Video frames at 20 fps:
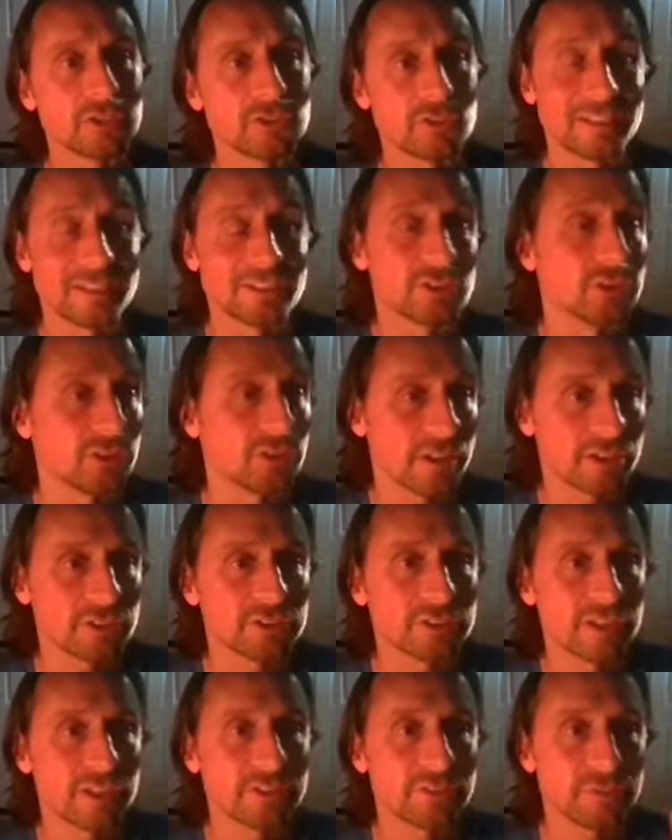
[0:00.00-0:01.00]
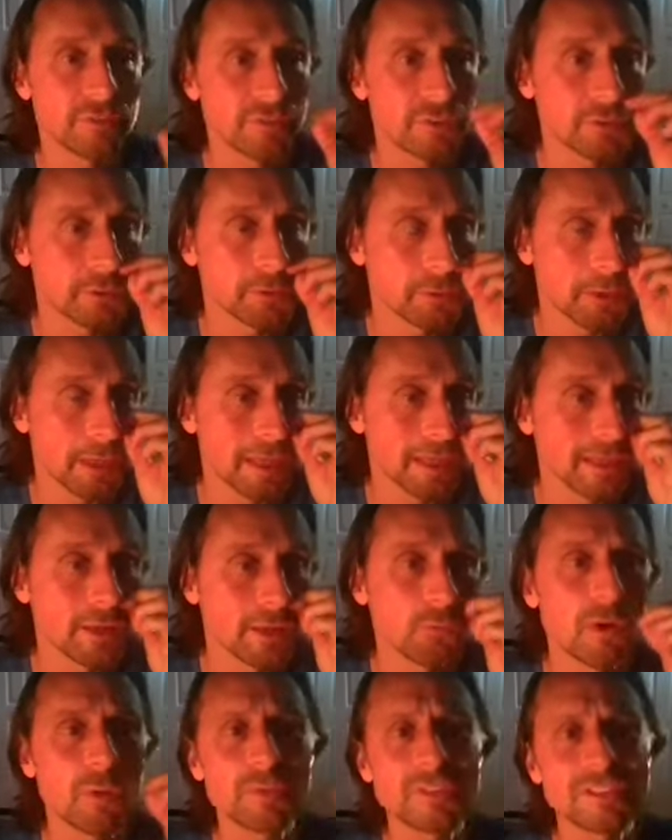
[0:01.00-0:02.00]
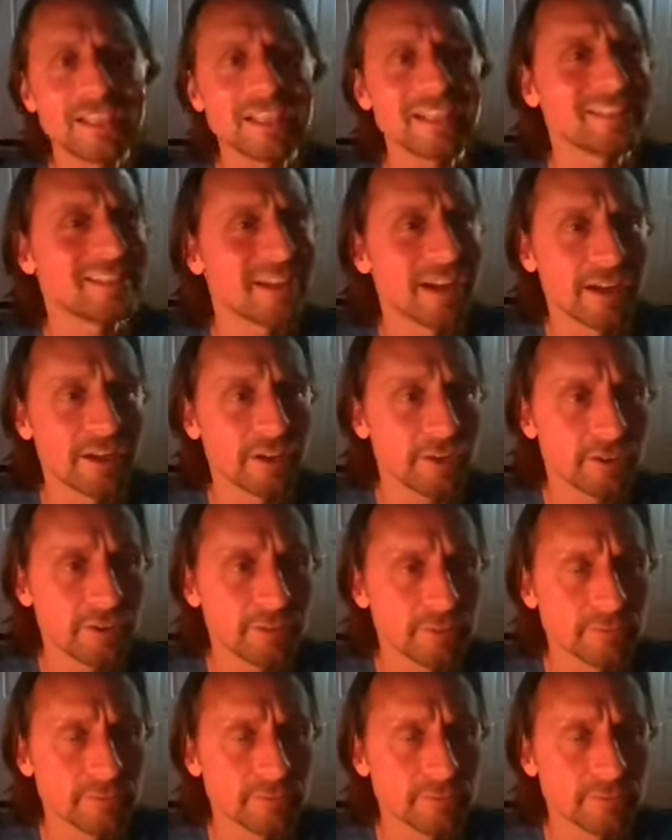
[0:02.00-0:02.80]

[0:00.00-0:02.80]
So that's a good exercise for you. And then what was getting tired?